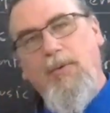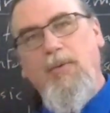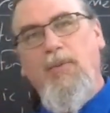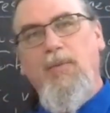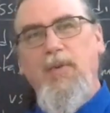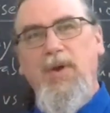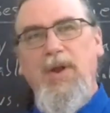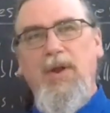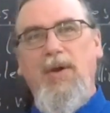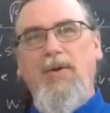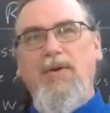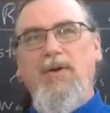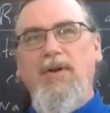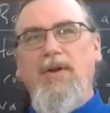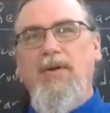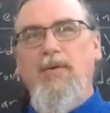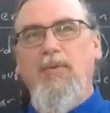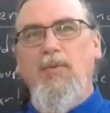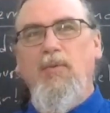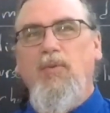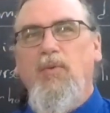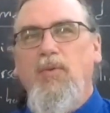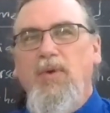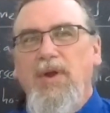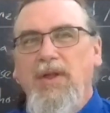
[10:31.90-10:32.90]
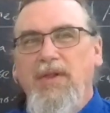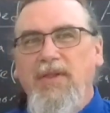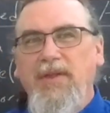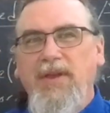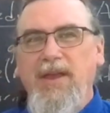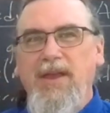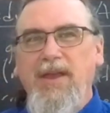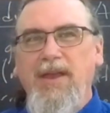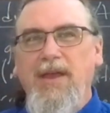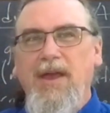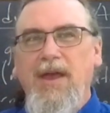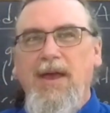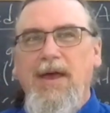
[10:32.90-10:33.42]
we don't
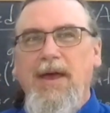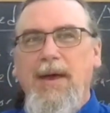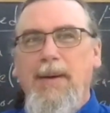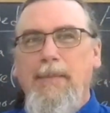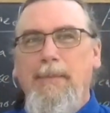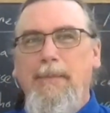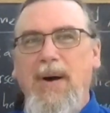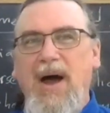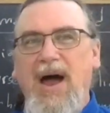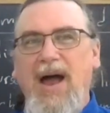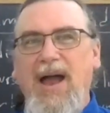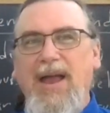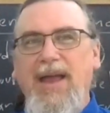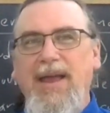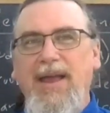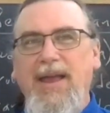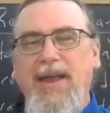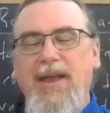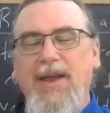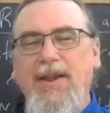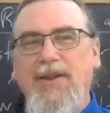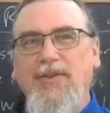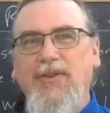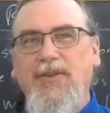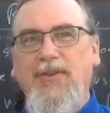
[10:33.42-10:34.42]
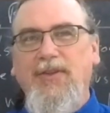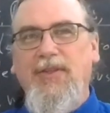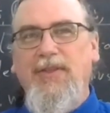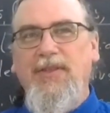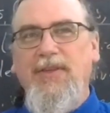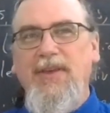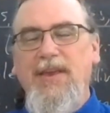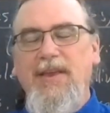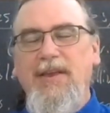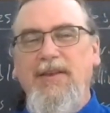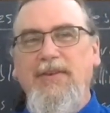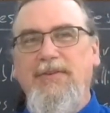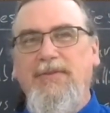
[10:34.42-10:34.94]
really buy into
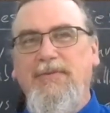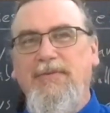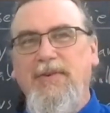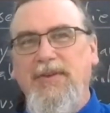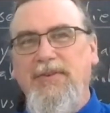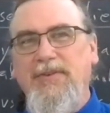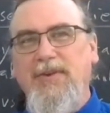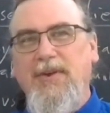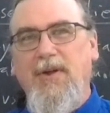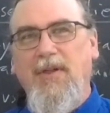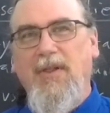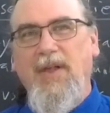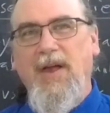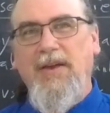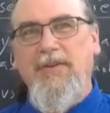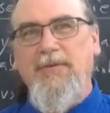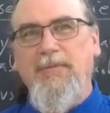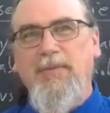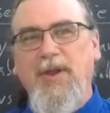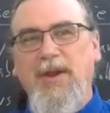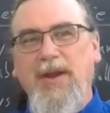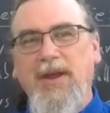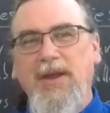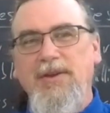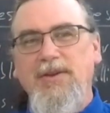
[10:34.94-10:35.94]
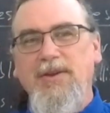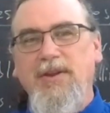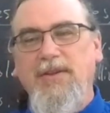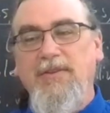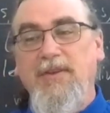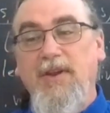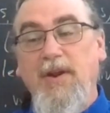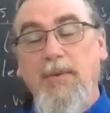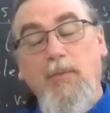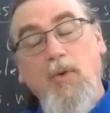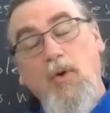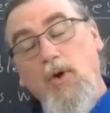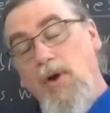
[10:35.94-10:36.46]
these physical explanations
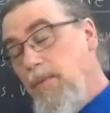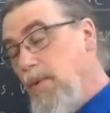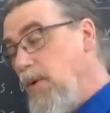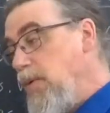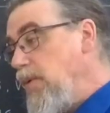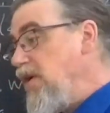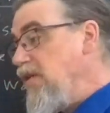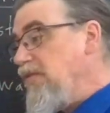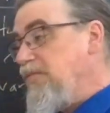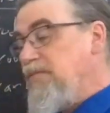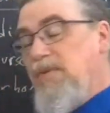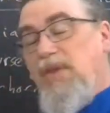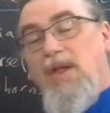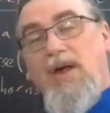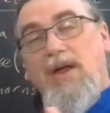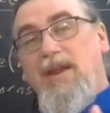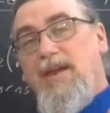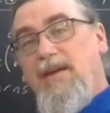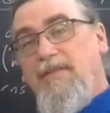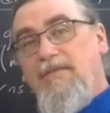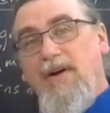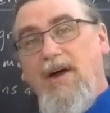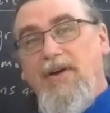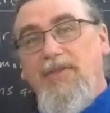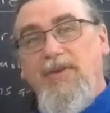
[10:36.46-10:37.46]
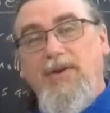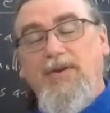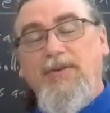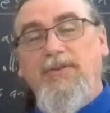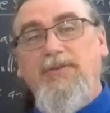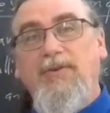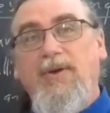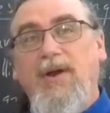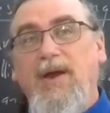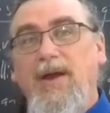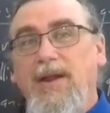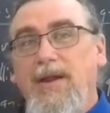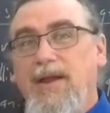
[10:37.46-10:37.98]
anymore, but we have plenty of others,
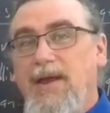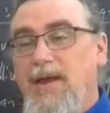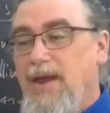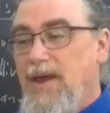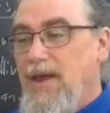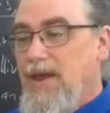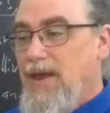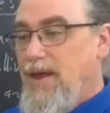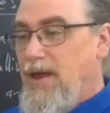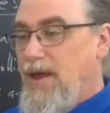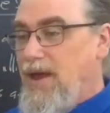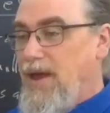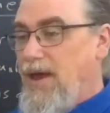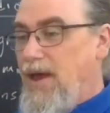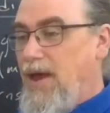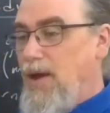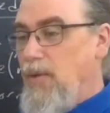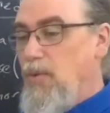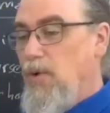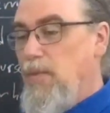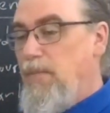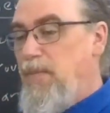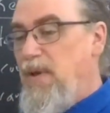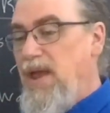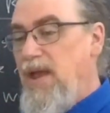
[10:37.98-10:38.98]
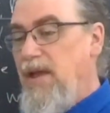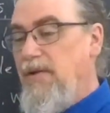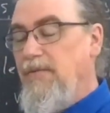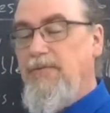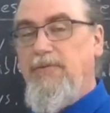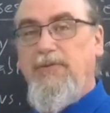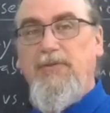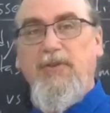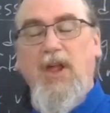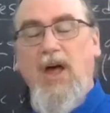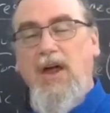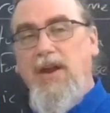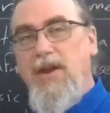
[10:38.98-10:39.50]
right? We're being
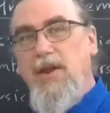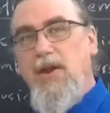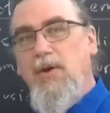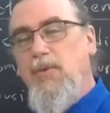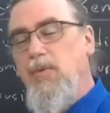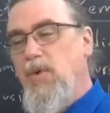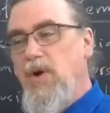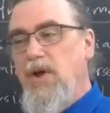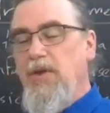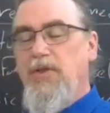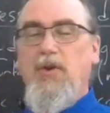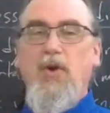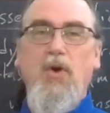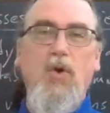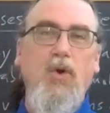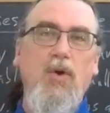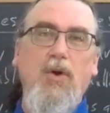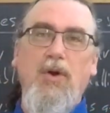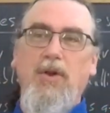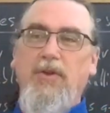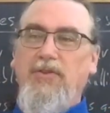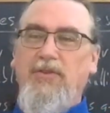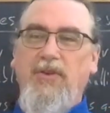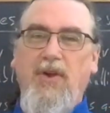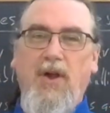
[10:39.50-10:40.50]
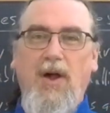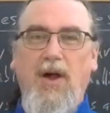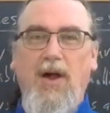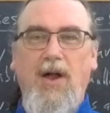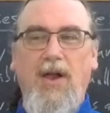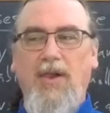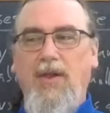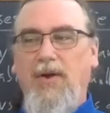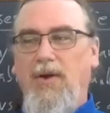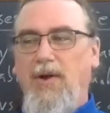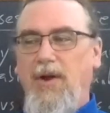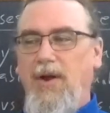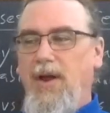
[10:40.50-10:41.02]
flooded with cortisol,
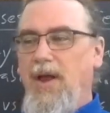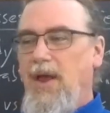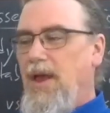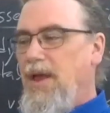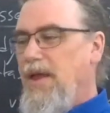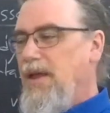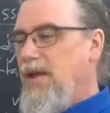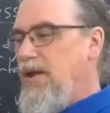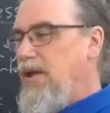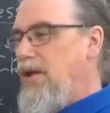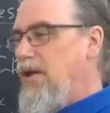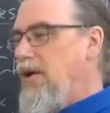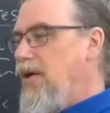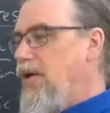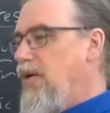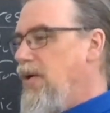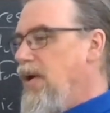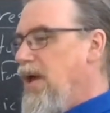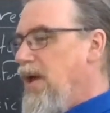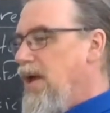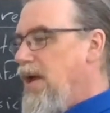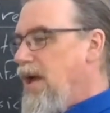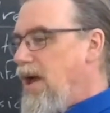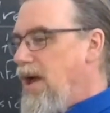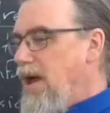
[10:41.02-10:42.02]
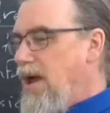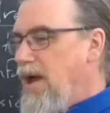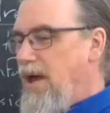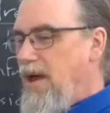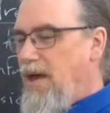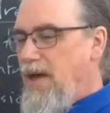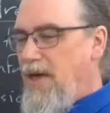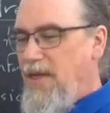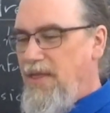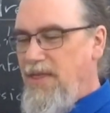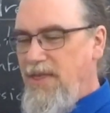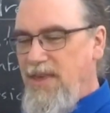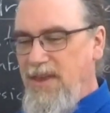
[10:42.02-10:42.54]
or,
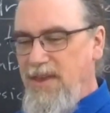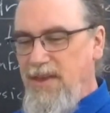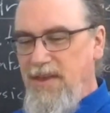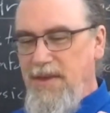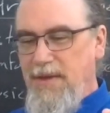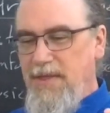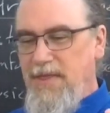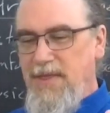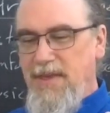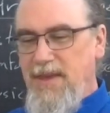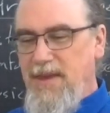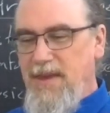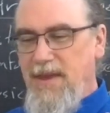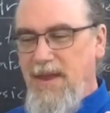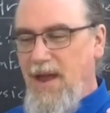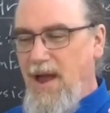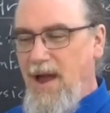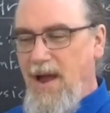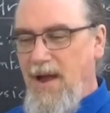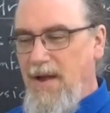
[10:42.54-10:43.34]
the